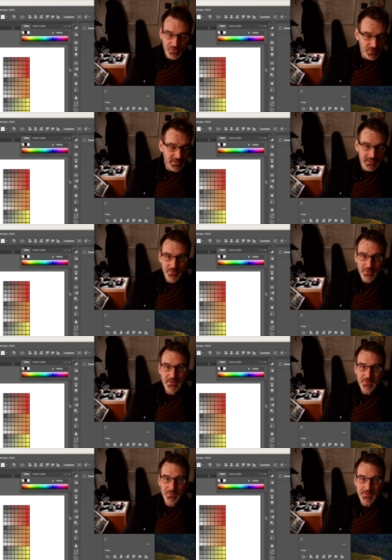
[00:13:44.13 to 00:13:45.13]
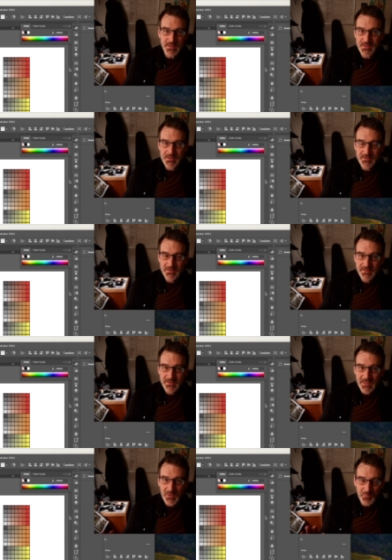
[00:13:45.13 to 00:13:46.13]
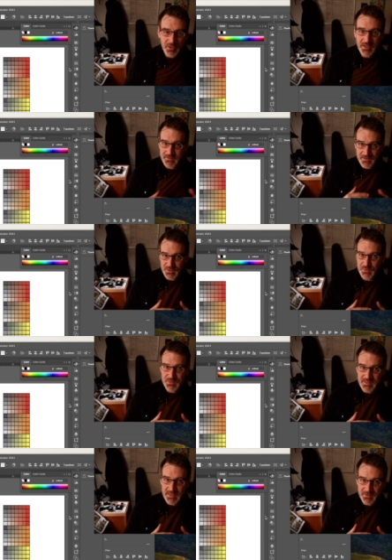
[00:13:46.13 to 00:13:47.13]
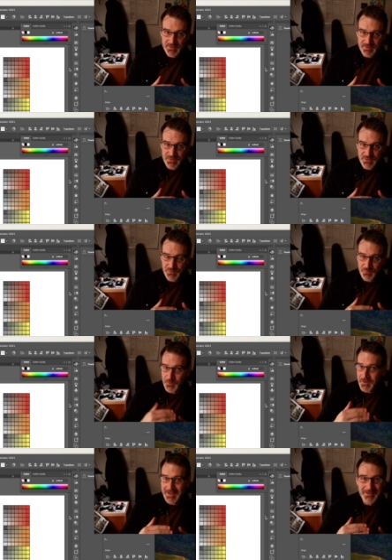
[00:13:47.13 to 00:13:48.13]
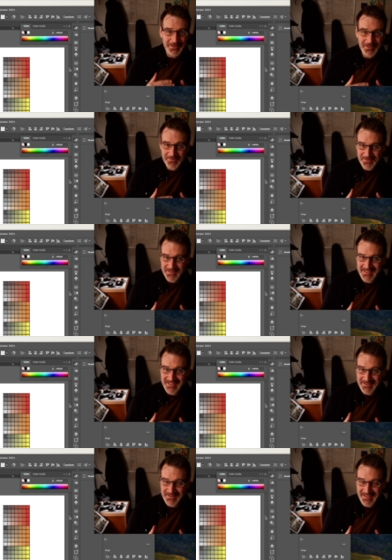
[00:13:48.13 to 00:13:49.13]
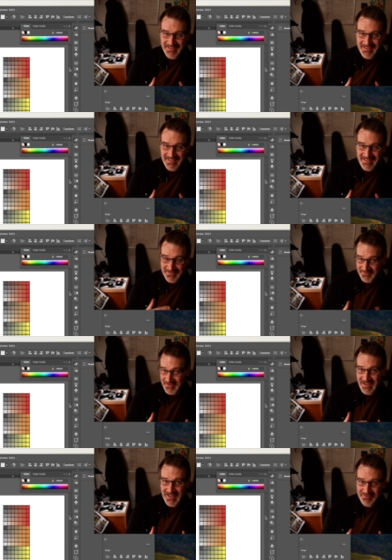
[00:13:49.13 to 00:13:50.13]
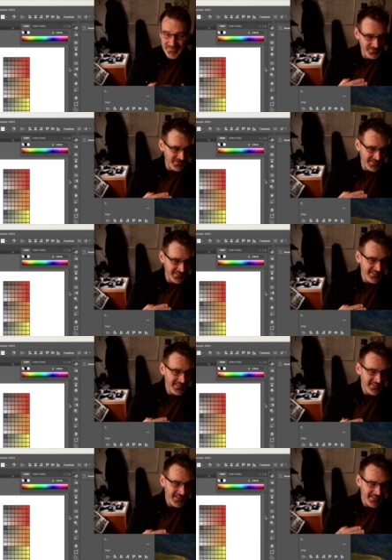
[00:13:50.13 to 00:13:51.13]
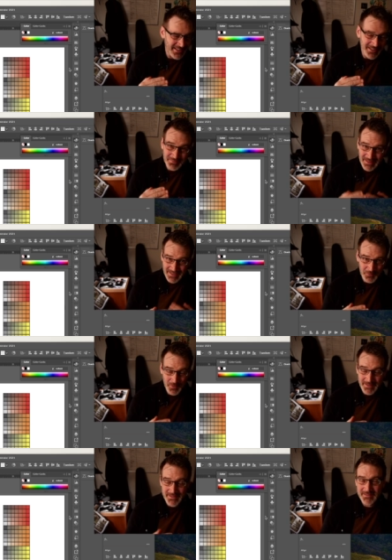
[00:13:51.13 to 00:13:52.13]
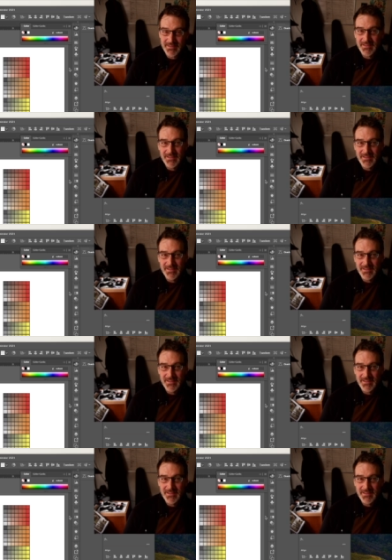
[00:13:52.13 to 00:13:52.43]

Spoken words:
you could get crazy with this and break the tones down into wider intervals than 5 between black and white.